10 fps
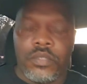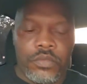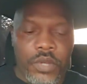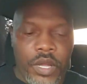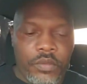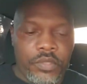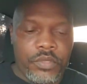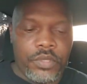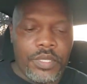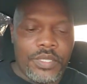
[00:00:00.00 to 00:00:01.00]
Drive
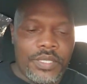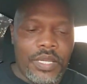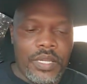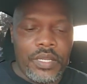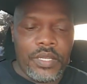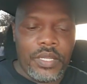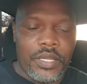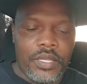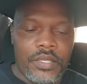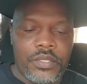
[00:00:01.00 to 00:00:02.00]
to the dead
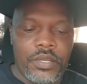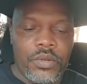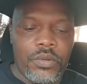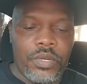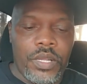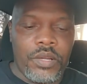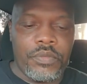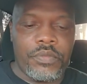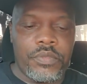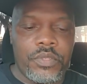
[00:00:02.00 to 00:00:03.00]
end, turn
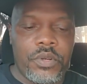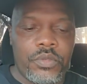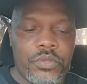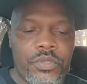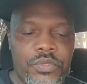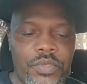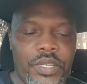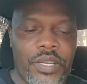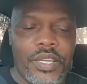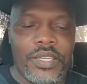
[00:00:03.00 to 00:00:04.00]
left Go
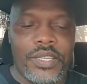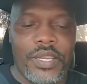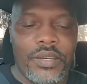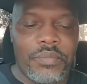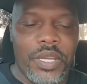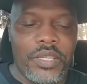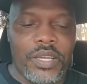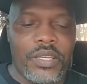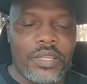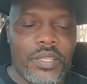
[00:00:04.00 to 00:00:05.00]
straight again. Make
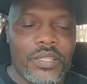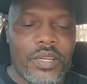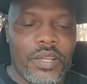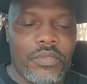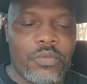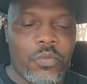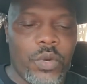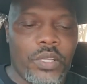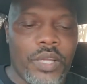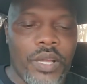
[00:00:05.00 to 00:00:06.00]
another left.
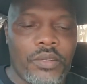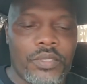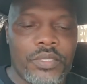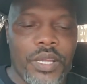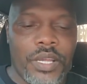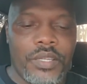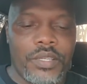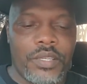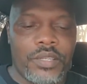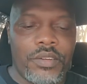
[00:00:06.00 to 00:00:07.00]
Wait outside
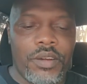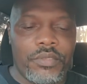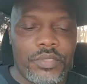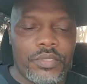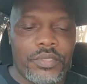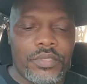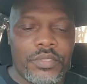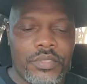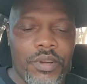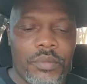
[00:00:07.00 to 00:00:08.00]
near garbage,
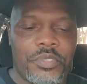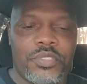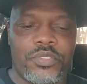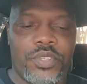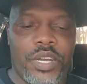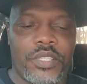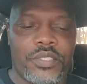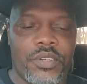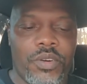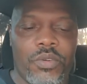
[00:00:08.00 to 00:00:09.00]
garbage
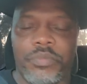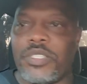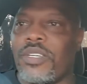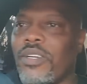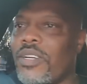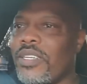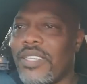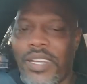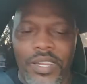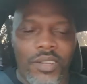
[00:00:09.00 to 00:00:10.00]
trash. Call me.
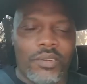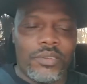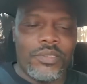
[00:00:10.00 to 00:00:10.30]
The hell?